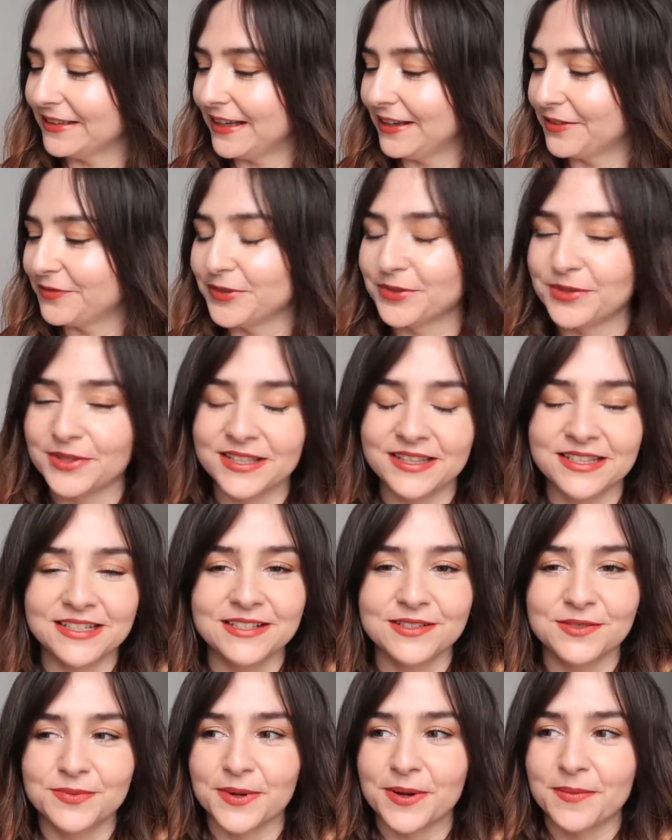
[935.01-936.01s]
I feel like
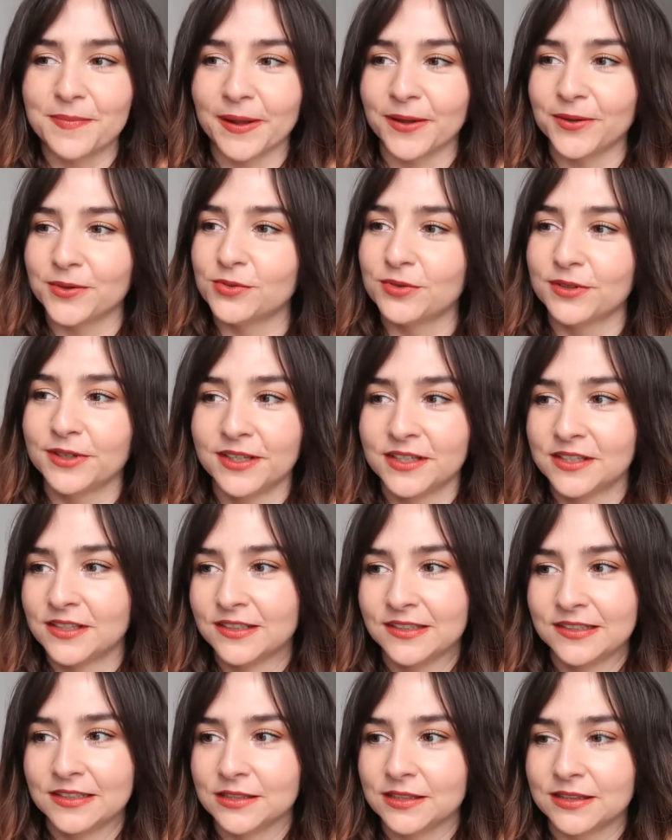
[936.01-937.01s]
these were about
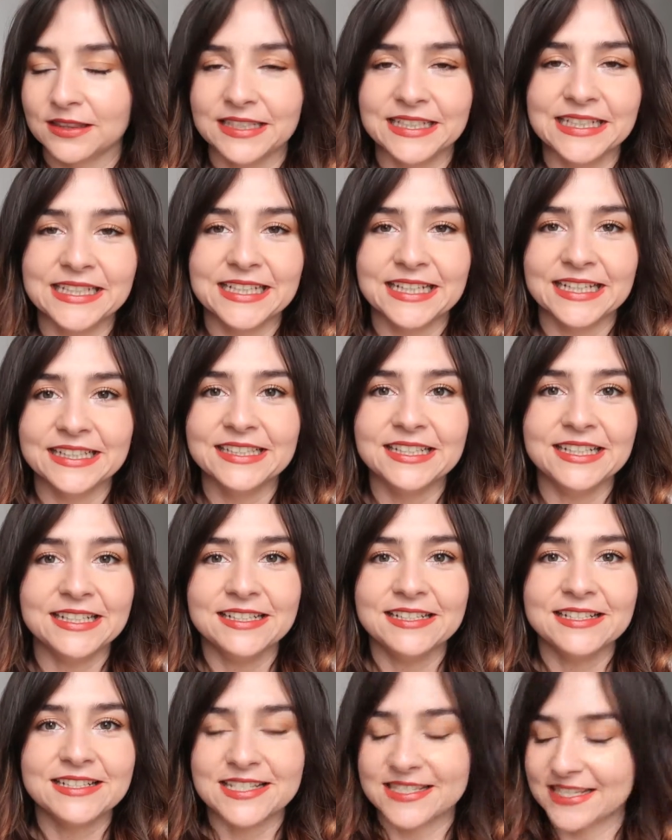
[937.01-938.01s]
late
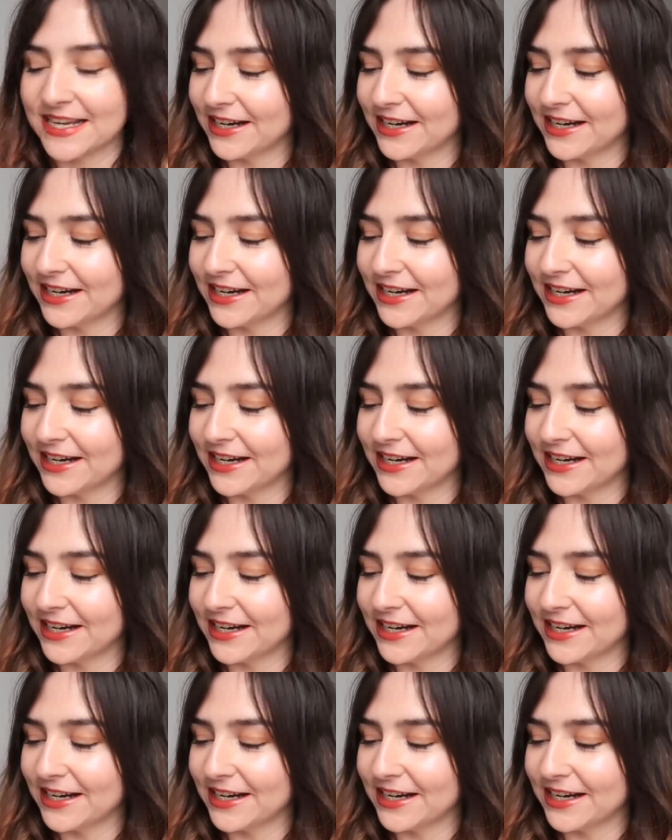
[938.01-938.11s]
90s,